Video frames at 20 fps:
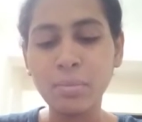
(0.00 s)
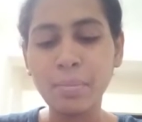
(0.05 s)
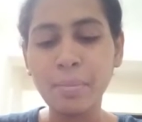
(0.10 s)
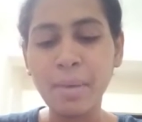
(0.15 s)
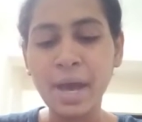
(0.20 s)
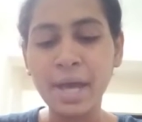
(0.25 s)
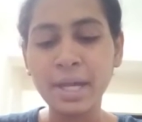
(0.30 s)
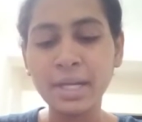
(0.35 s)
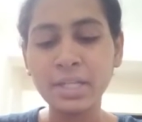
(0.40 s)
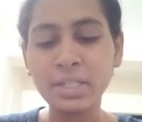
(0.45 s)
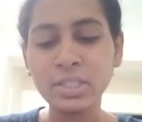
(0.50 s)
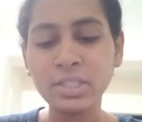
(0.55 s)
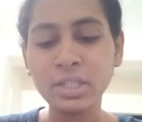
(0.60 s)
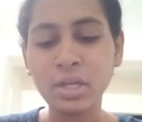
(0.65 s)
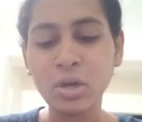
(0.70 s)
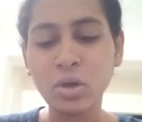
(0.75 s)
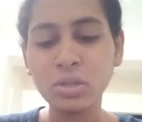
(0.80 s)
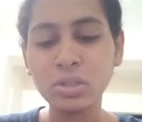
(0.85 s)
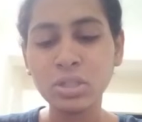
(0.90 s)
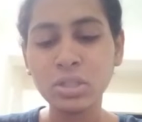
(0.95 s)
parents,
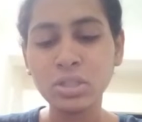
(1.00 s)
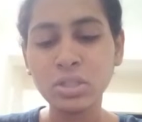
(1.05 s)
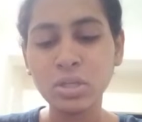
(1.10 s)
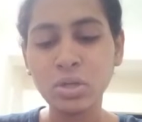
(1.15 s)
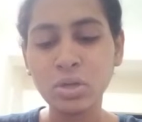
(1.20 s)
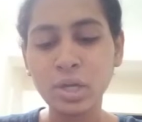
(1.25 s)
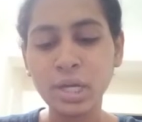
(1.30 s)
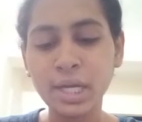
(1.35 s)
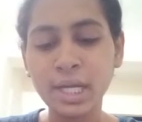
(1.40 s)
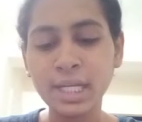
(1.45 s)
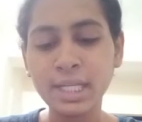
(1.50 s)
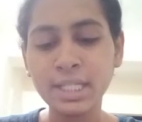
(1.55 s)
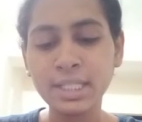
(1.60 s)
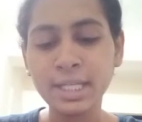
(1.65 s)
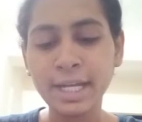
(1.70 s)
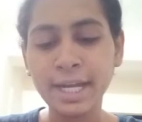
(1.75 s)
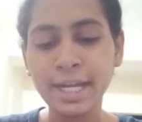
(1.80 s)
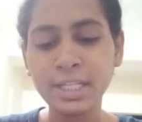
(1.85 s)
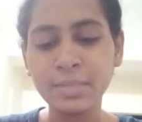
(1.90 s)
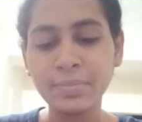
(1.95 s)
other surrogate
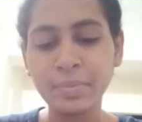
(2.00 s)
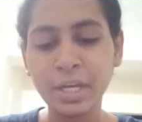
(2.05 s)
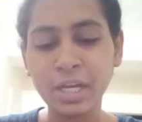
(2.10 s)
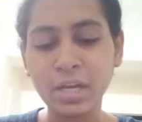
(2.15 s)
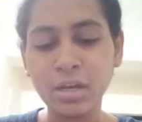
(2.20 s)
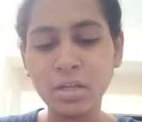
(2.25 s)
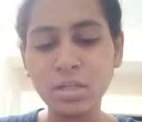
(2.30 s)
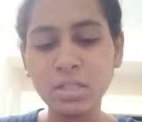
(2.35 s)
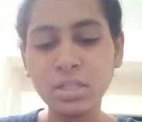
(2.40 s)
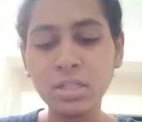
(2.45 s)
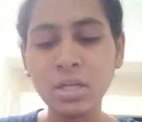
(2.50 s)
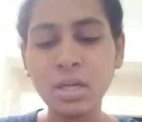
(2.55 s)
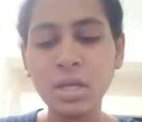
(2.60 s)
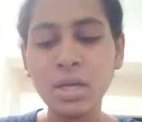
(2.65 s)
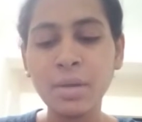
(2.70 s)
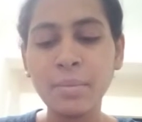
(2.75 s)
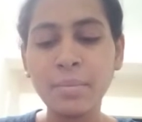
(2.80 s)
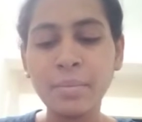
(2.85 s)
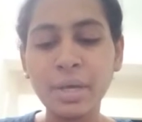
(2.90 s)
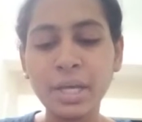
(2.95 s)
decides makers
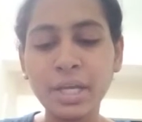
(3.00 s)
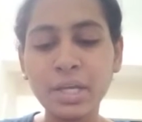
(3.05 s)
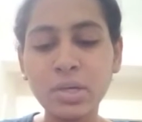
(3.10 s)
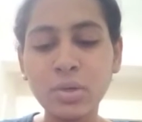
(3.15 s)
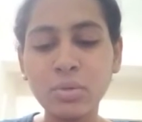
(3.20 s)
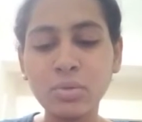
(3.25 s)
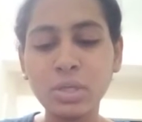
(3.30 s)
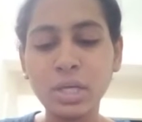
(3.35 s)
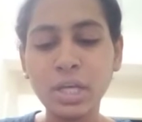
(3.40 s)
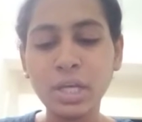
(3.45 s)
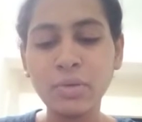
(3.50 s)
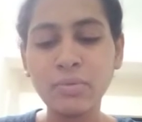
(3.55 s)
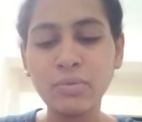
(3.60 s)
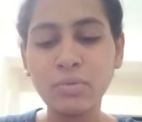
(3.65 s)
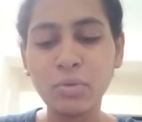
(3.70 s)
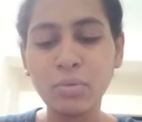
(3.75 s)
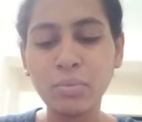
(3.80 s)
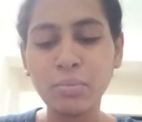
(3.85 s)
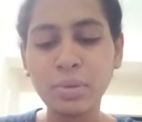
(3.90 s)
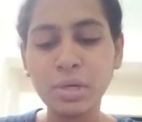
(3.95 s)
may give the
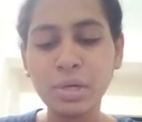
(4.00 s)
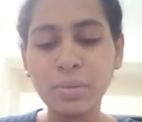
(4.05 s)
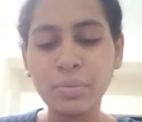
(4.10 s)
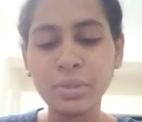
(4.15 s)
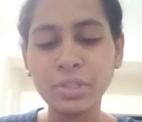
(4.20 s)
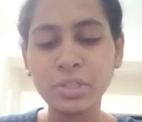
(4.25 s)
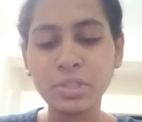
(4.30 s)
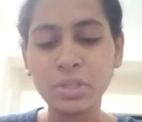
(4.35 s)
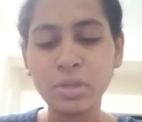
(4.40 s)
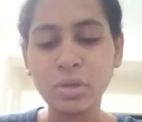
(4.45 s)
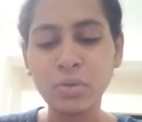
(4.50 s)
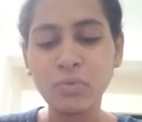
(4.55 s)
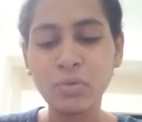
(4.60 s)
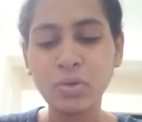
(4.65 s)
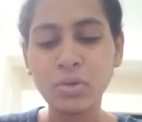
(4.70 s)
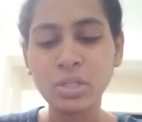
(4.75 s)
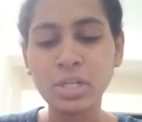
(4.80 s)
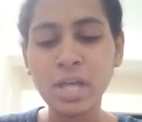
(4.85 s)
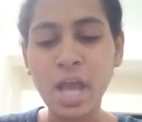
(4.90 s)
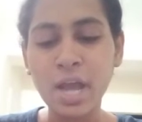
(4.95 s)
informed permission
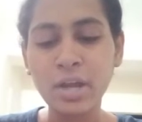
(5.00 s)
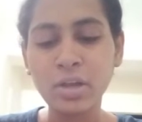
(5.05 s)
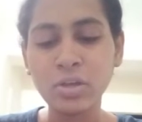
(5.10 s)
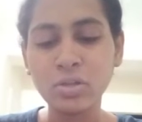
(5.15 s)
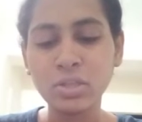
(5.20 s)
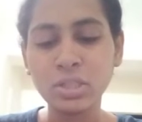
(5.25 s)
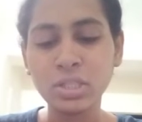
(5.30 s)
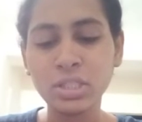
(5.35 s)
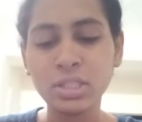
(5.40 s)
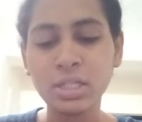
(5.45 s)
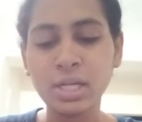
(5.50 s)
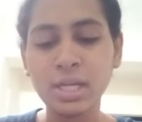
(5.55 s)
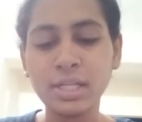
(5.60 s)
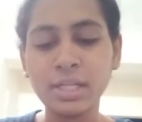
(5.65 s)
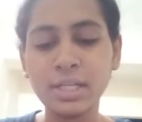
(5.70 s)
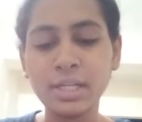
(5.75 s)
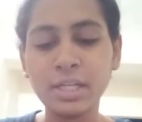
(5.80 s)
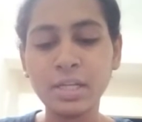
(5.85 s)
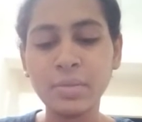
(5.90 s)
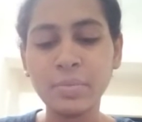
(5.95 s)
for the diagnosis and
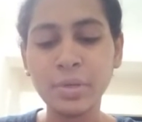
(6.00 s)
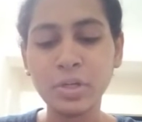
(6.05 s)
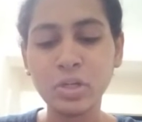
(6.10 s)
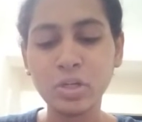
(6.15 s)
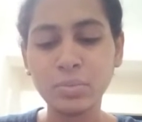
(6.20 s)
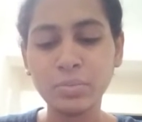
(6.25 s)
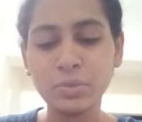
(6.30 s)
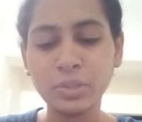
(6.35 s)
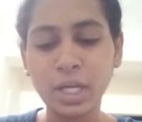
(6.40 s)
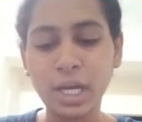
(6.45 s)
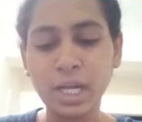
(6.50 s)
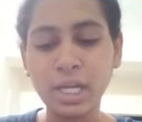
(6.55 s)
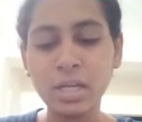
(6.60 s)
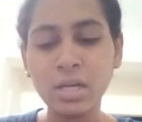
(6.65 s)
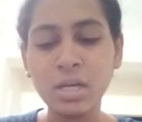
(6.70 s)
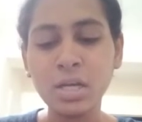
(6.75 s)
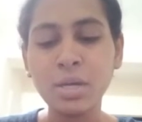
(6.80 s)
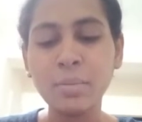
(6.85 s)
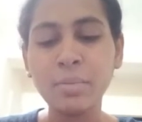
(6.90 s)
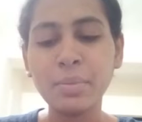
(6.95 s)
the treatment of child,
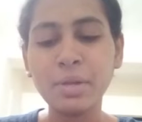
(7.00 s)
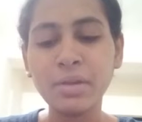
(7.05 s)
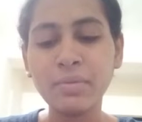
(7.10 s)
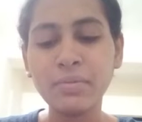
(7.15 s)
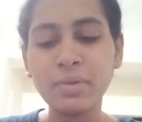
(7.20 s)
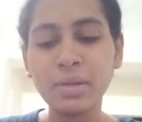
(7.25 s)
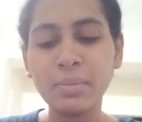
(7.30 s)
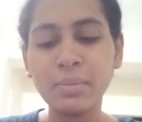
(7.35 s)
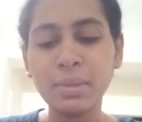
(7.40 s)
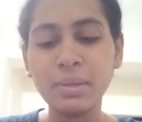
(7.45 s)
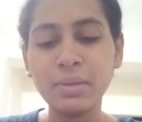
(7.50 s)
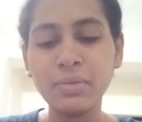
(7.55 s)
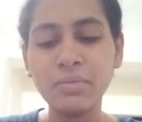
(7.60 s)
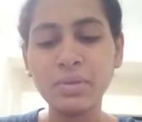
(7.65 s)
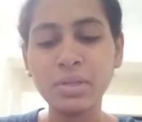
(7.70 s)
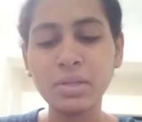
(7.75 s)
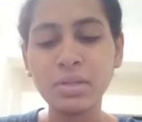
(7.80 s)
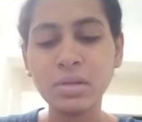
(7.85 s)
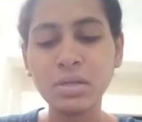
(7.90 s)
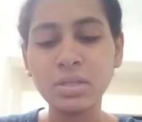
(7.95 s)
preferably
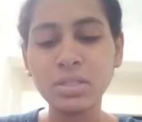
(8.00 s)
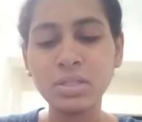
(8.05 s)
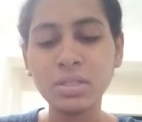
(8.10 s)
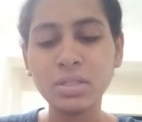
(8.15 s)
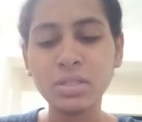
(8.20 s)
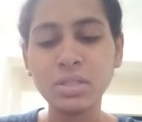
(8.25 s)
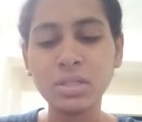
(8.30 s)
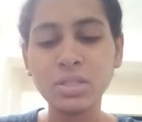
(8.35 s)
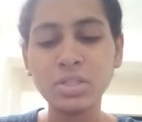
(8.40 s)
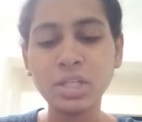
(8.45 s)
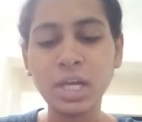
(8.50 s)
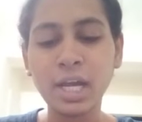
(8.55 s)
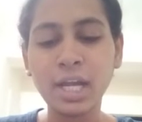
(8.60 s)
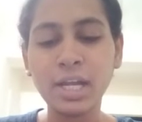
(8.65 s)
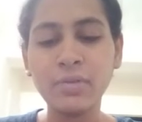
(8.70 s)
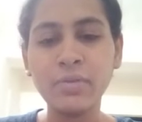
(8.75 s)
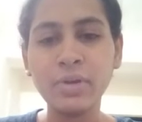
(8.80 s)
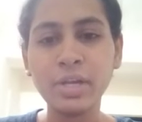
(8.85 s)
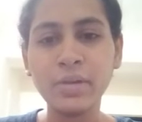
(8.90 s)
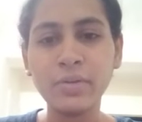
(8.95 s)
with assist the
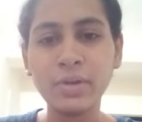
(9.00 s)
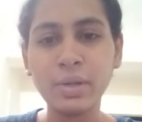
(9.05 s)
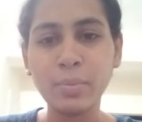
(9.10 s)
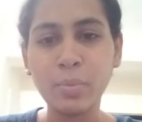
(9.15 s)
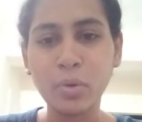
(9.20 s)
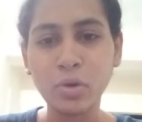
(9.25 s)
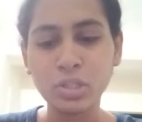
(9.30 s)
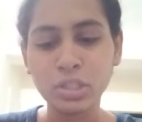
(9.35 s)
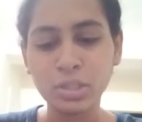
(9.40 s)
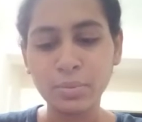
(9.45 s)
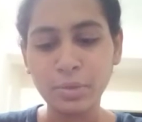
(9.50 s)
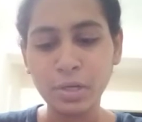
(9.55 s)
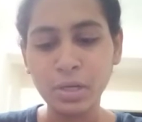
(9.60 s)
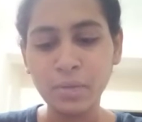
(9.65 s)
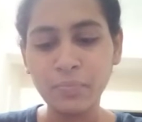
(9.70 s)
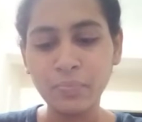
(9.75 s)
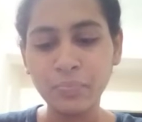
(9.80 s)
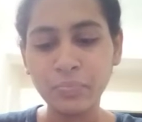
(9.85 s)
child whenever possible.